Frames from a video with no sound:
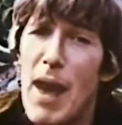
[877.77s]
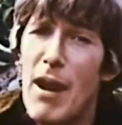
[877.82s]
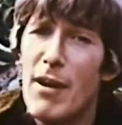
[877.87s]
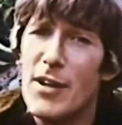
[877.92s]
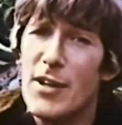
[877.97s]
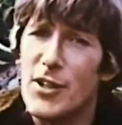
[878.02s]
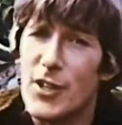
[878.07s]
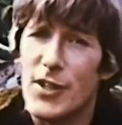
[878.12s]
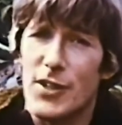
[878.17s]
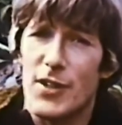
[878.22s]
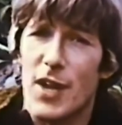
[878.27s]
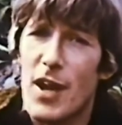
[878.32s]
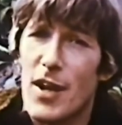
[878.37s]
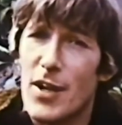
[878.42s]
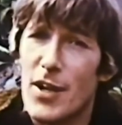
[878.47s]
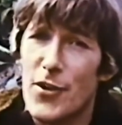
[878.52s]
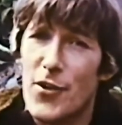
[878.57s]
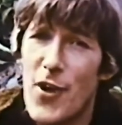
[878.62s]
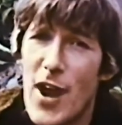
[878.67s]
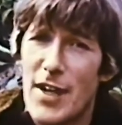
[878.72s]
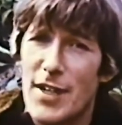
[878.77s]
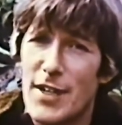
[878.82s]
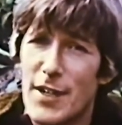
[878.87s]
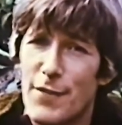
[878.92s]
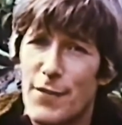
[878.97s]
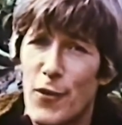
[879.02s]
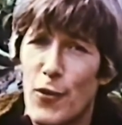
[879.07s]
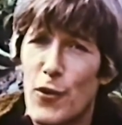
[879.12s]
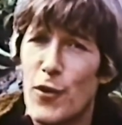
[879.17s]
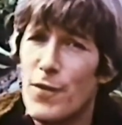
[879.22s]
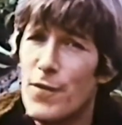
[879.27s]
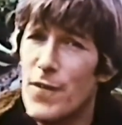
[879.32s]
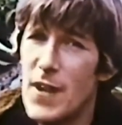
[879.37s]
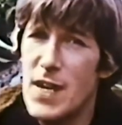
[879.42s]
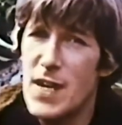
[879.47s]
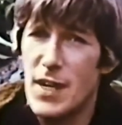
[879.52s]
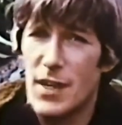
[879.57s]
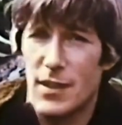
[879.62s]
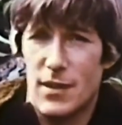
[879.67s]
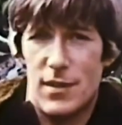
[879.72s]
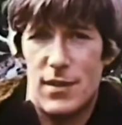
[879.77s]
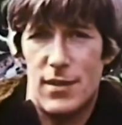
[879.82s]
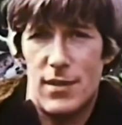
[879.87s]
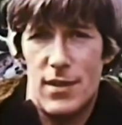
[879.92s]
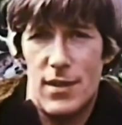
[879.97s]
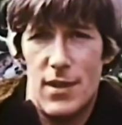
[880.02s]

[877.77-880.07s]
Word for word: marriages are contracted for convenience.